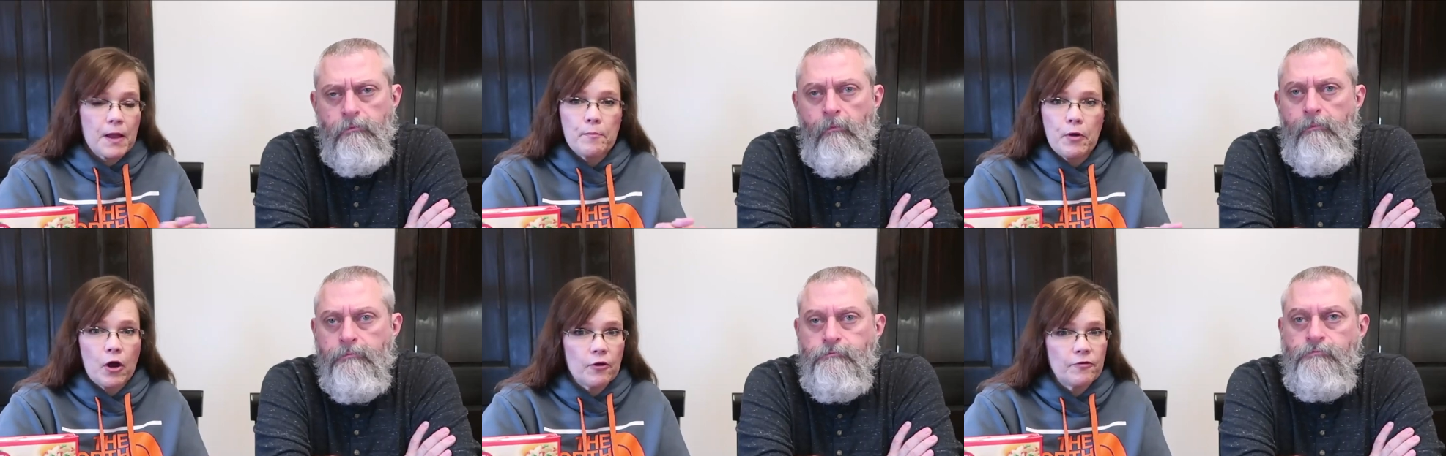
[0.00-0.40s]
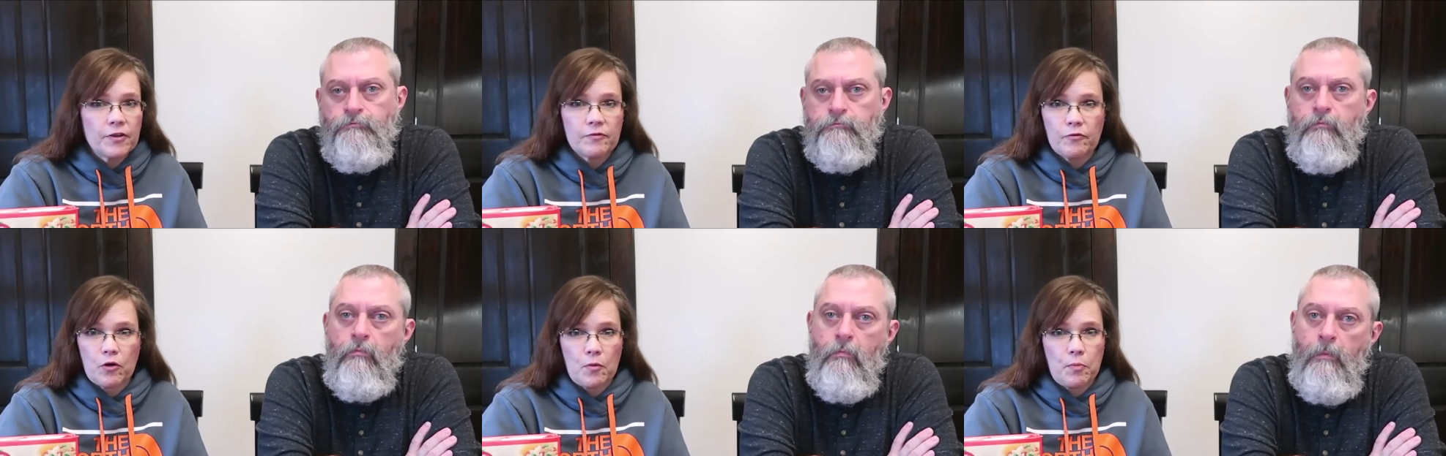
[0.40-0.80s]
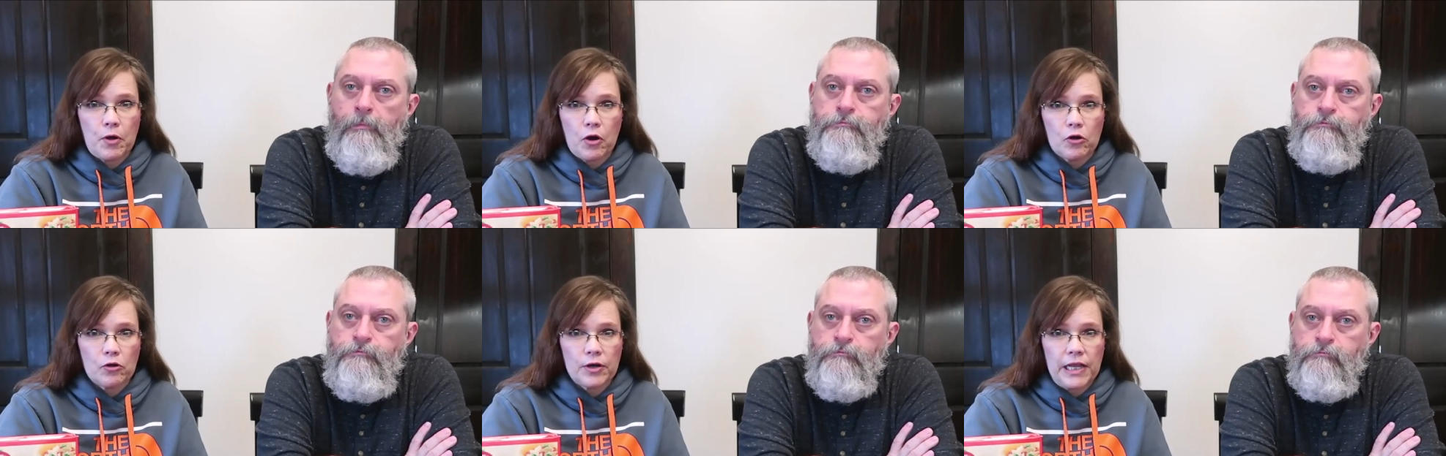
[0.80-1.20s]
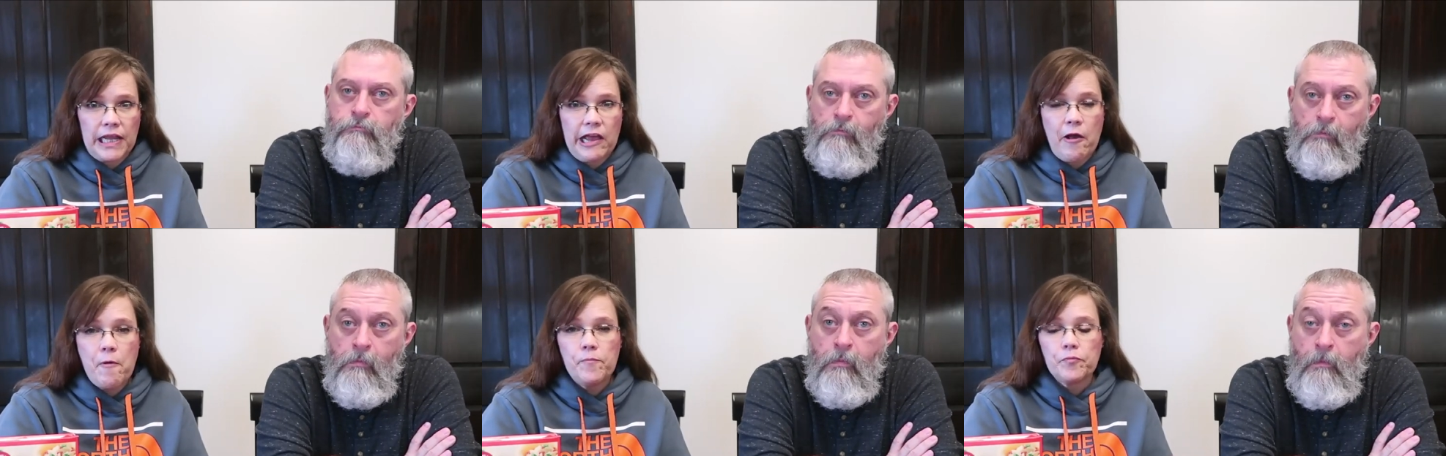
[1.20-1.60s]
Speaker 1: Perfect for a
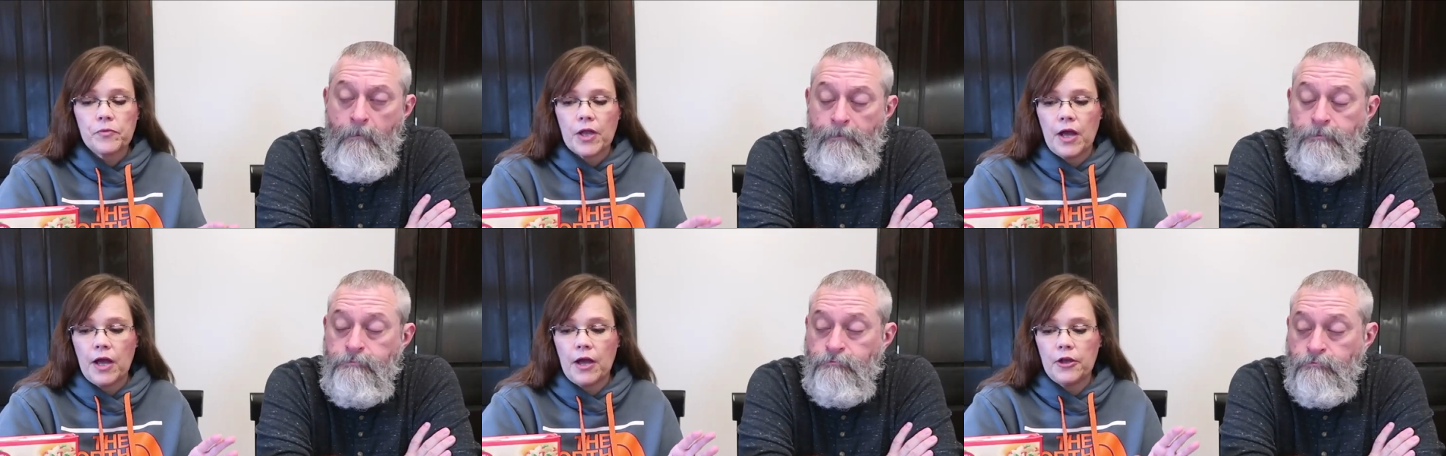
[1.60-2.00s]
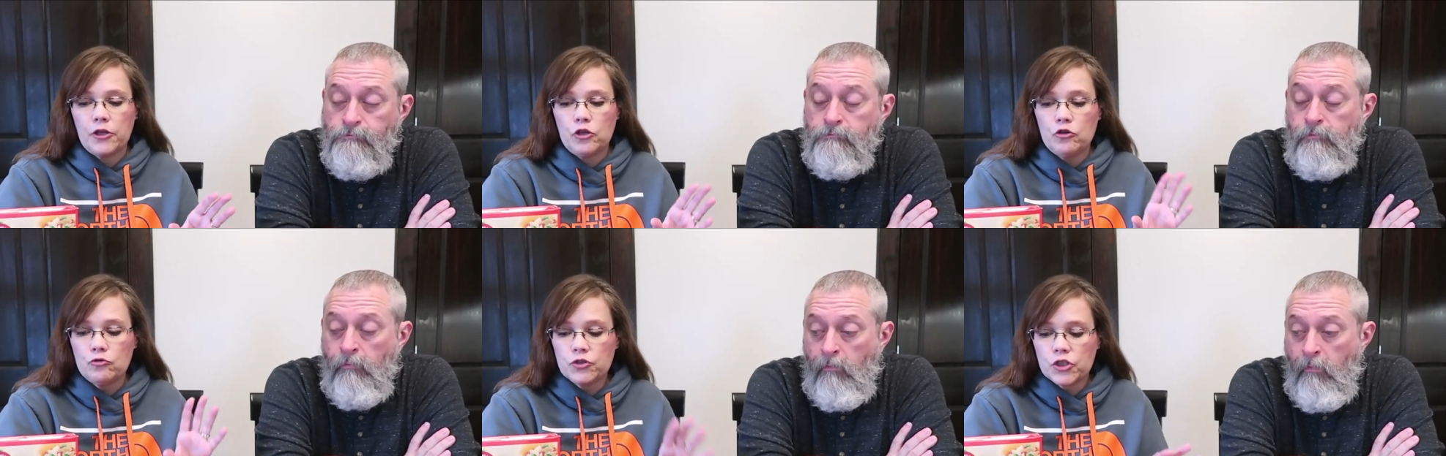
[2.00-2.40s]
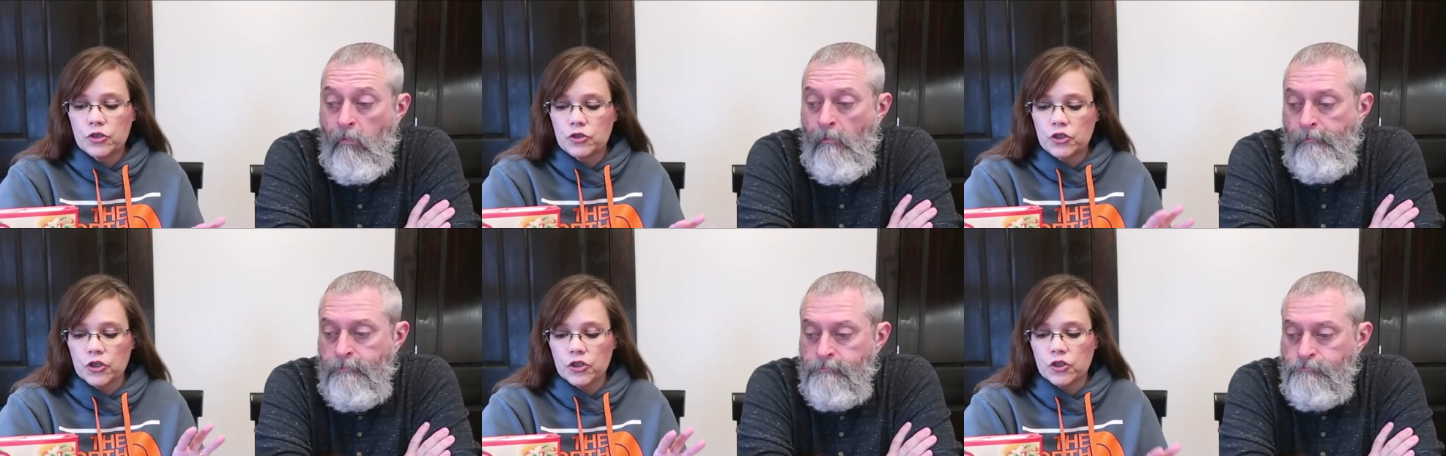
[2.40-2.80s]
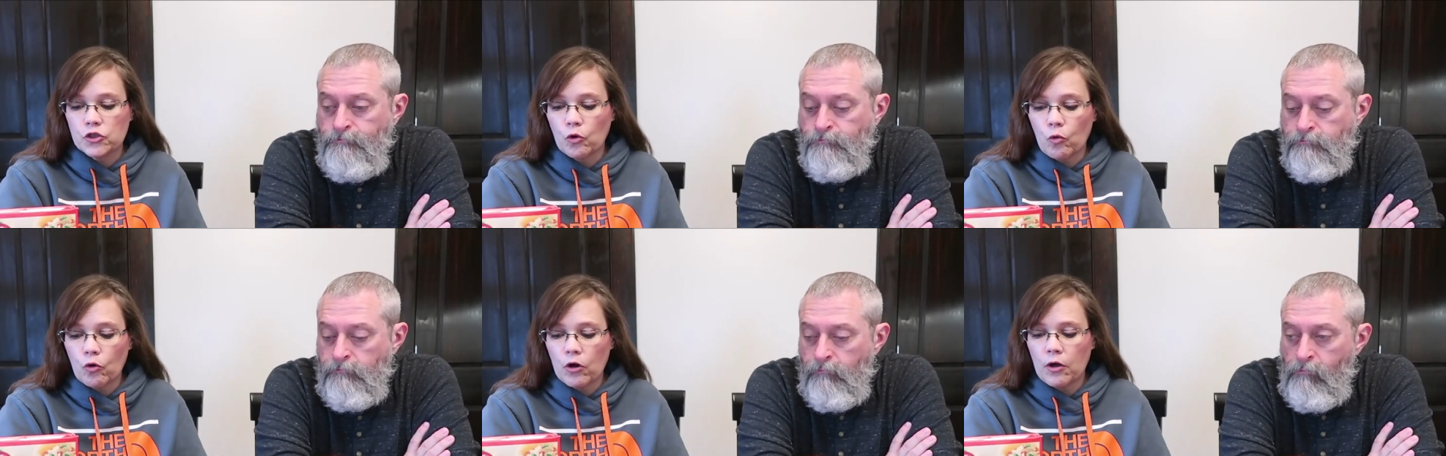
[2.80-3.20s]
party. Mm-hmm. uh, you to
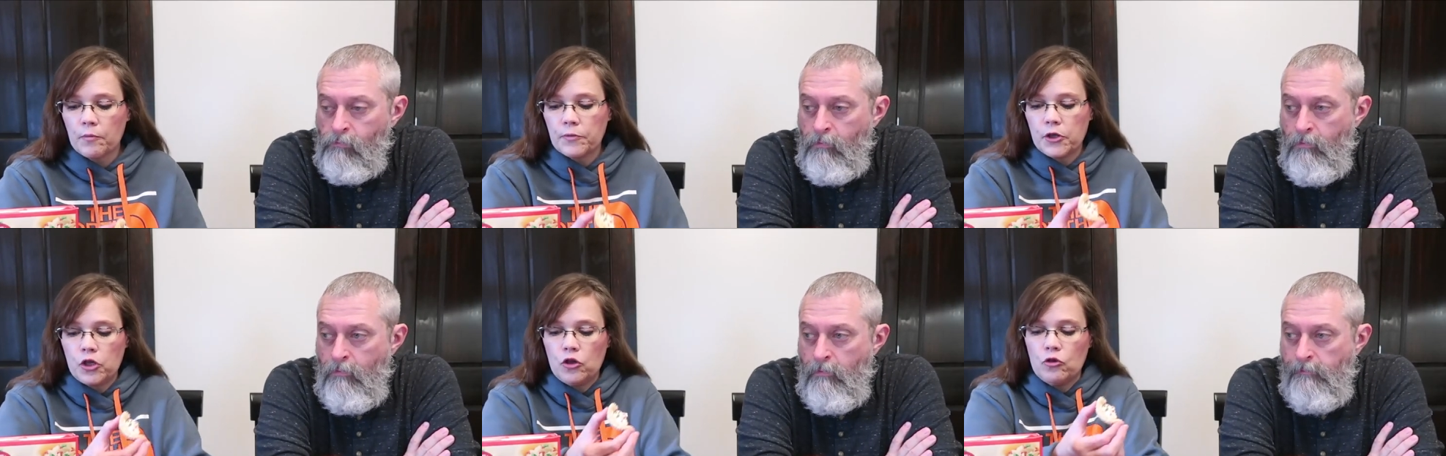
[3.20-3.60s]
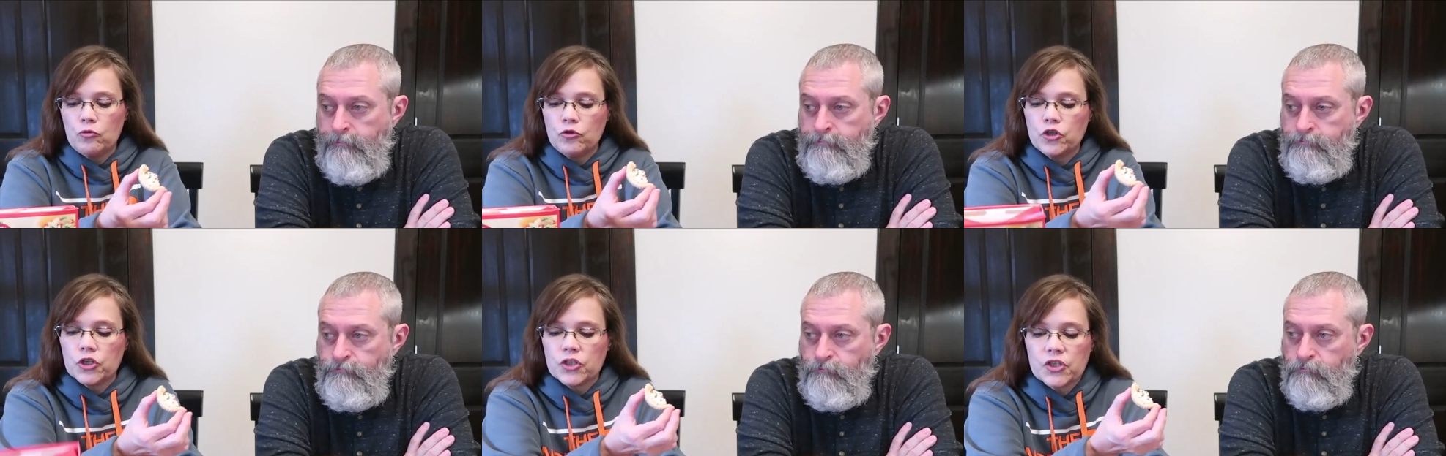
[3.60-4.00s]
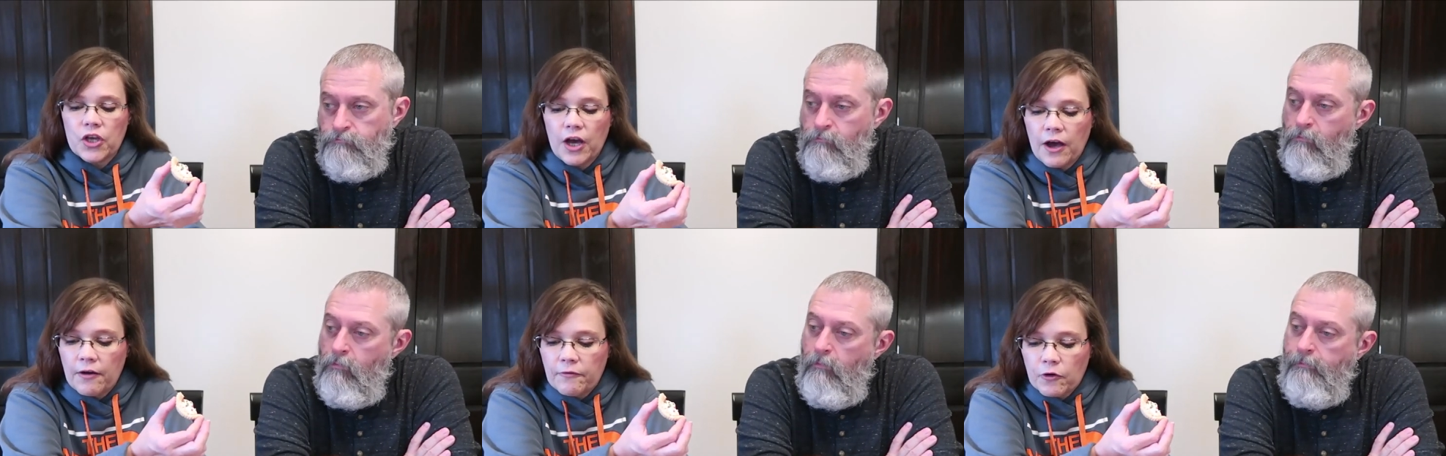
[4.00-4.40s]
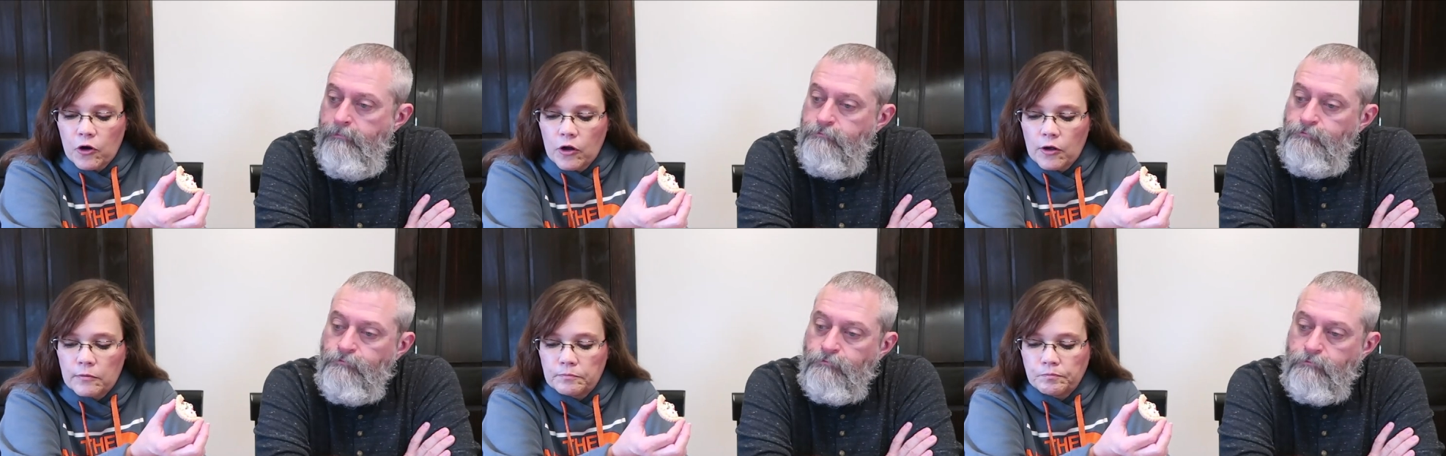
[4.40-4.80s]
store them, you just cover
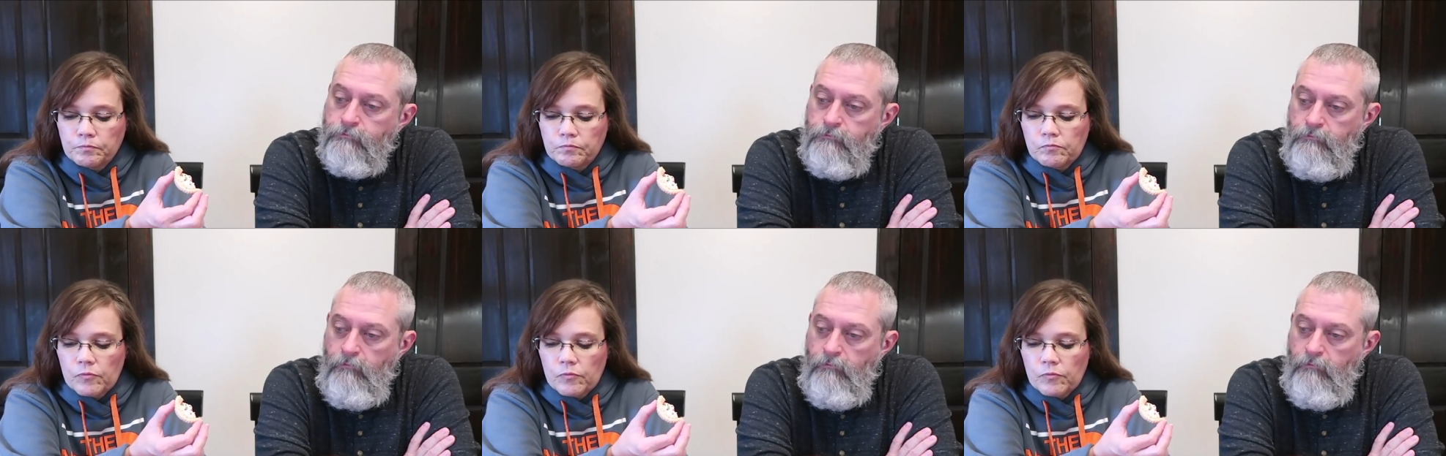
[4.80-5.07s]
them.